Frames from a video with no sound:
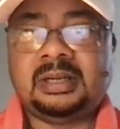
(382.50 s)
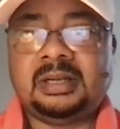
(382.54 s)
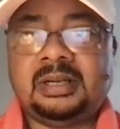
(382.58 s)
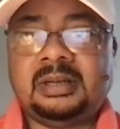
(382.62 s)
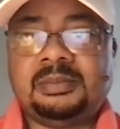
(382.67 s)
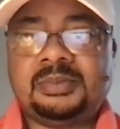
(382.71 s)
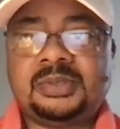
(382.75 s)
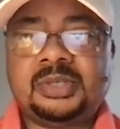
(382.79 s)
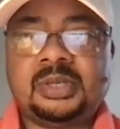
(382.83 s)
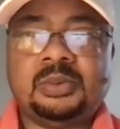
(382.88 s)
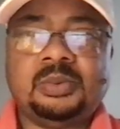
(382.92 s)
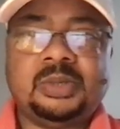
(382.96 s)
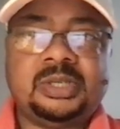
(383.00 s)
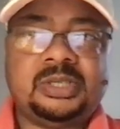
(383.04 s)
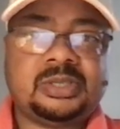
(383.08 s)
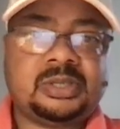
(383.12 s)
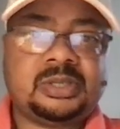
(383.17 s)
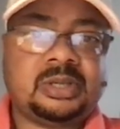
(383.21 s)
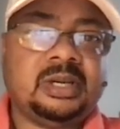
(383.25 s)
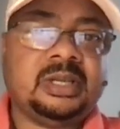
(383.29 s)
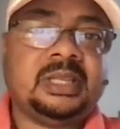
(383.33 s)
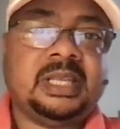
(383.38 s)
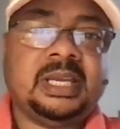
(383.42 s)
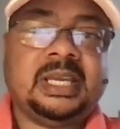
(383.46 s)
So which is
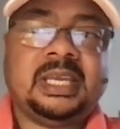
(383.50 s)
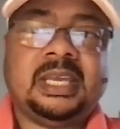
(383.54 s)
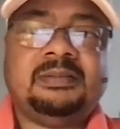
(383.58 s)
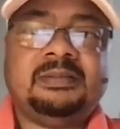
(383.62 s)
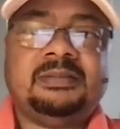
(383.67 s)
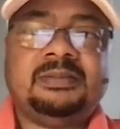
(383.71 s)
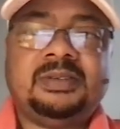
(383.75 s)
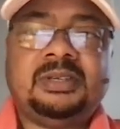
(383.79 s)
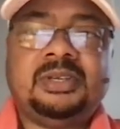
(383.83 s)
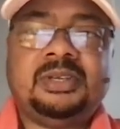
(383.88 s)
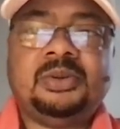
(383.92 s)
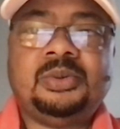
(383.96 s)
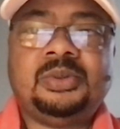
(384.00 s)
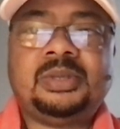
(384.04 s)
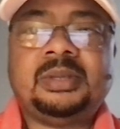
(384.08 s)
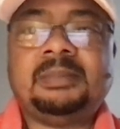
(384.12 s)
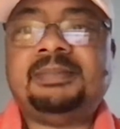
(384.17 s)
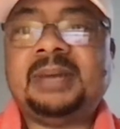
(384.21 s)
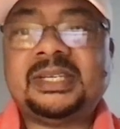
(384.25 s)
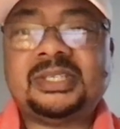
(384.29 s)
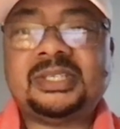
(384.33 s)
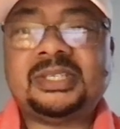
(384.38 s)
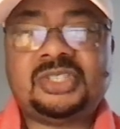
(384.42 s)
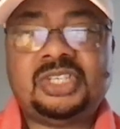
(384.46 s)
good. They give you the
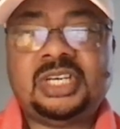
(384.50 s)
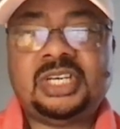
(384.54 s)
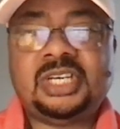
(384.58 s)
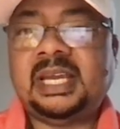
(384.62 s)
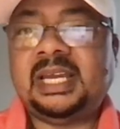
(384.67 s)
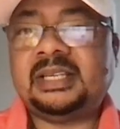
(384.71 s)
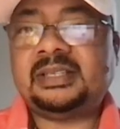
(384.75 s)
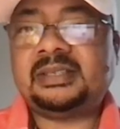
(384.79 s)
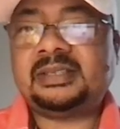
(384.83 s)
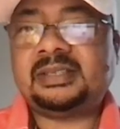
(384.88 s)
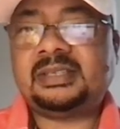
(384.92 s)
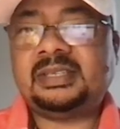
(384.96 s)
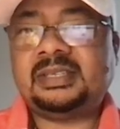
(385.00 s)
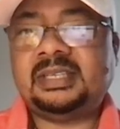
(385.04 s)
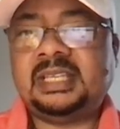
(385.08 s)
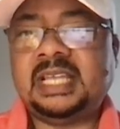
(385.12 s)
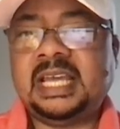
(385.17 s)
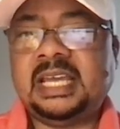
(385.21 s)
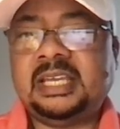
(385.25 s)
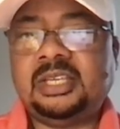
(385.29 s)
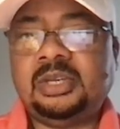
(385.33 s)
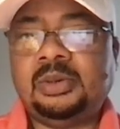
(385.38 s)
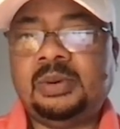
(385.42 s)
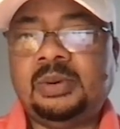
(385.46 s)
best chance
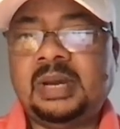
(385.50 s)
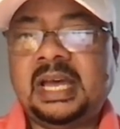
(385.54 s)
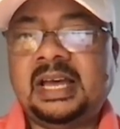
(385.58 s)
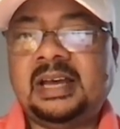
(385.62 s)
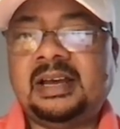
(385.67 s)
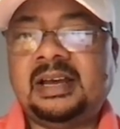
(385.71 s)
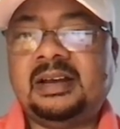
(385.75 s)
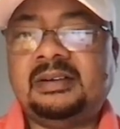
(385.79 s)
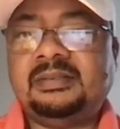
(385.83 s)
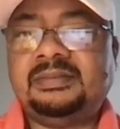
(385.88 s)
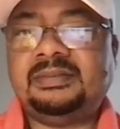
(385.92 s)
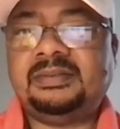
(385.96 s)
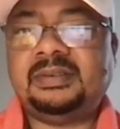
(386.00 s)
that you have